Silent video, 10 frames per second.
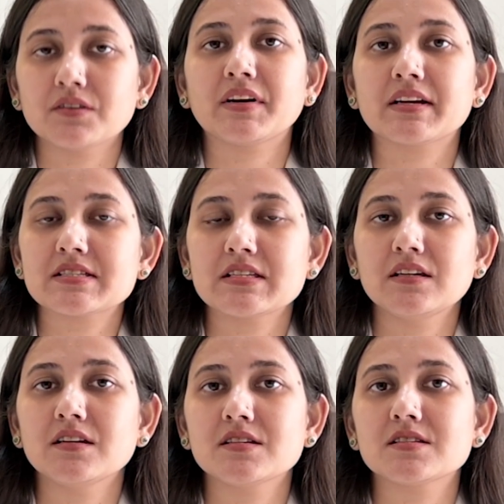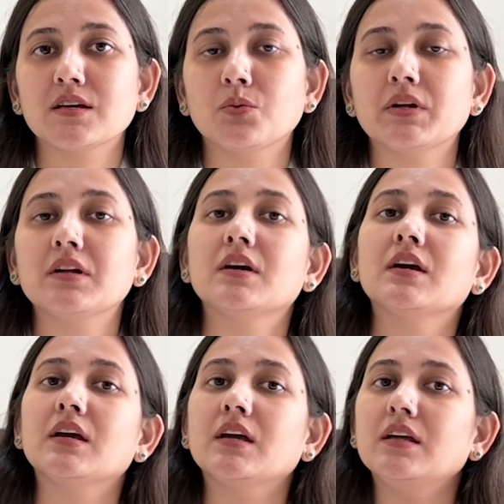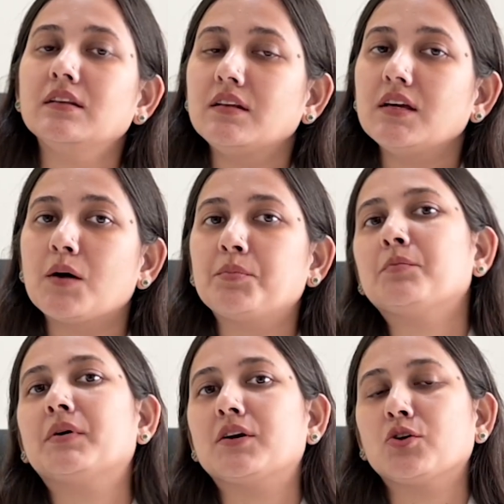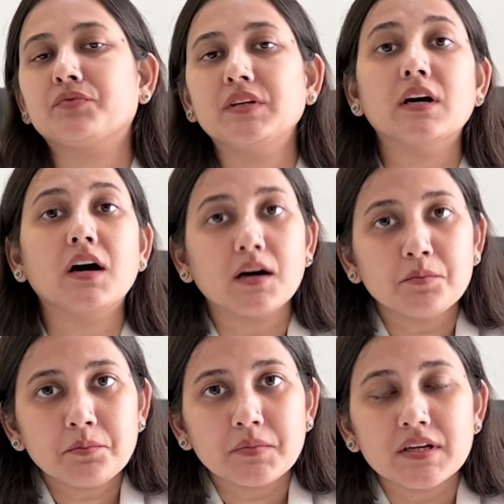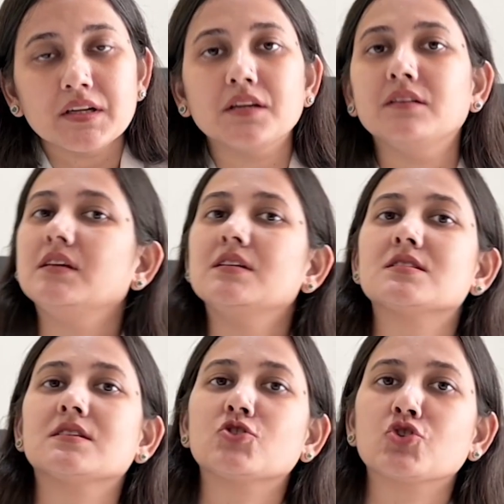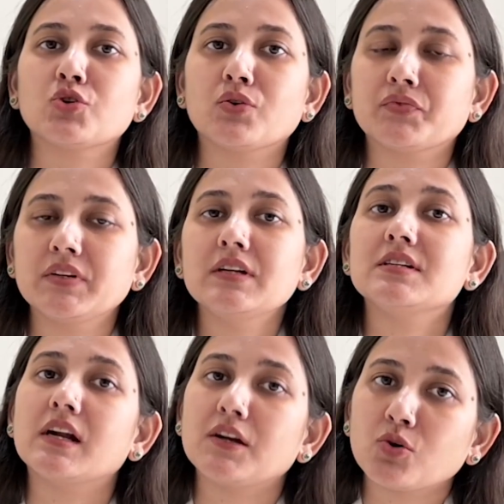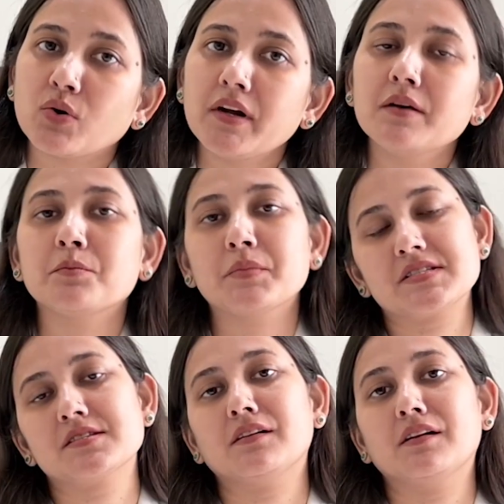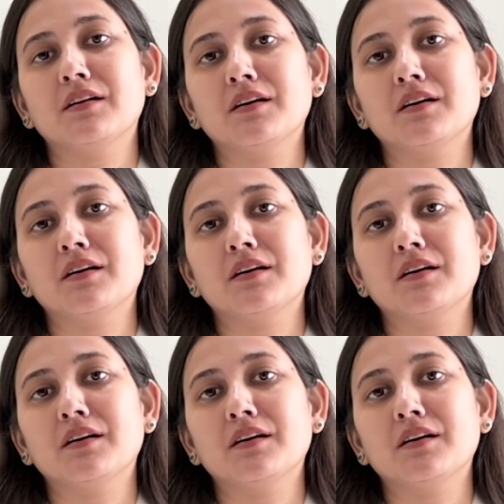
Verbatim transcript: The vaccine is given in the upper part of the arm in the insertion of the deltoid muscle.